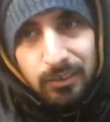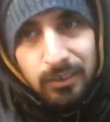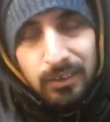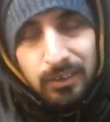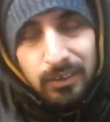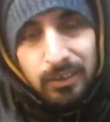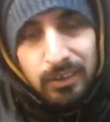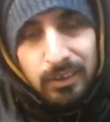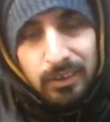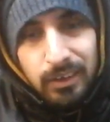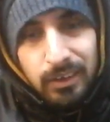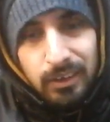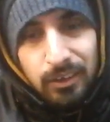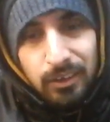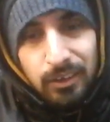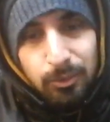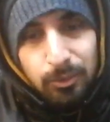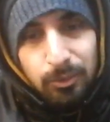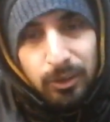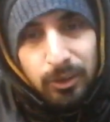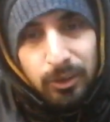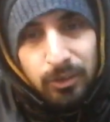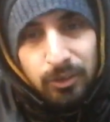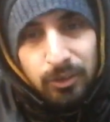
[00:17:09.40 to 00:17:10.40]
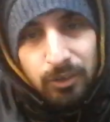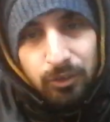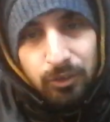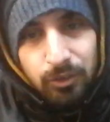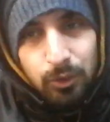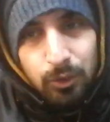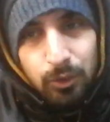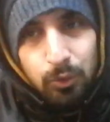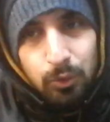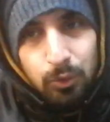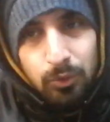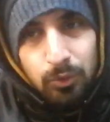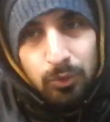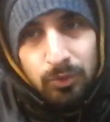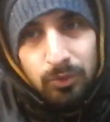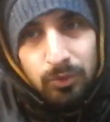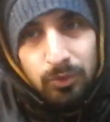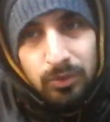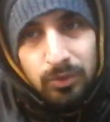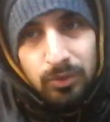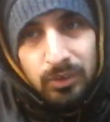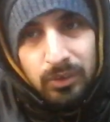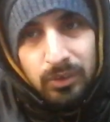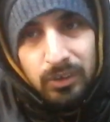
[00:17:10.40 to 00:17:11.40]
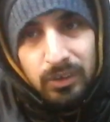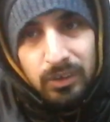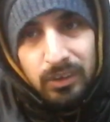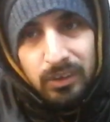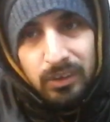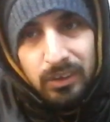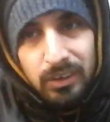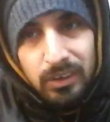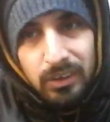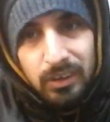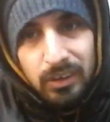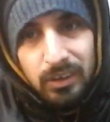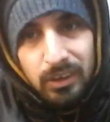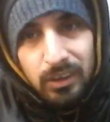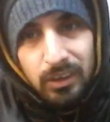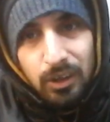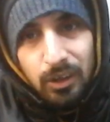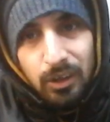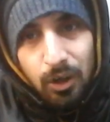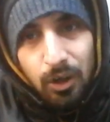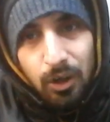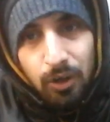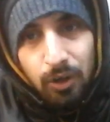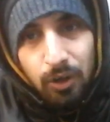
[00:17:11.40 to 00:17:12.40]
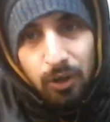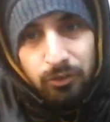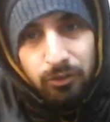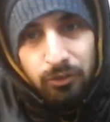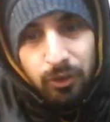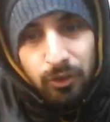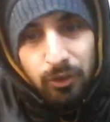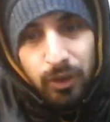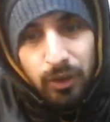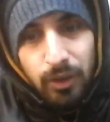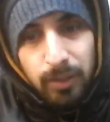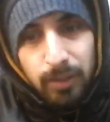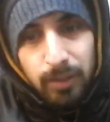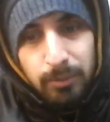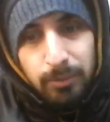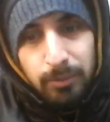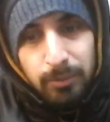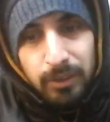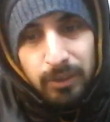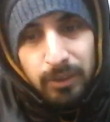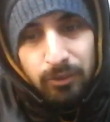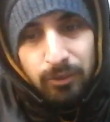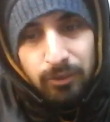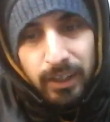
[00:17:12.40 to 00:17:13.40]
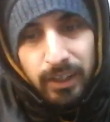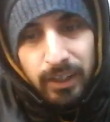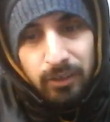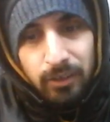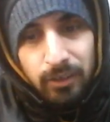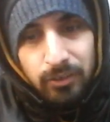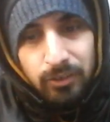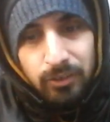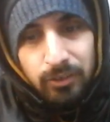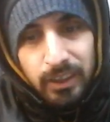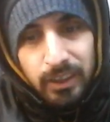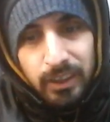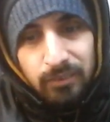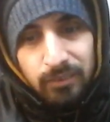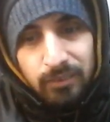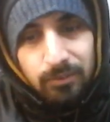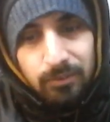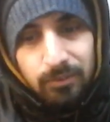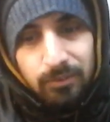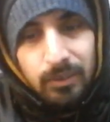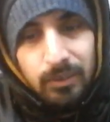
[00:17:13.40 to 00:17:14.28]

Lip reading: that's my review of Olympic weightlifting.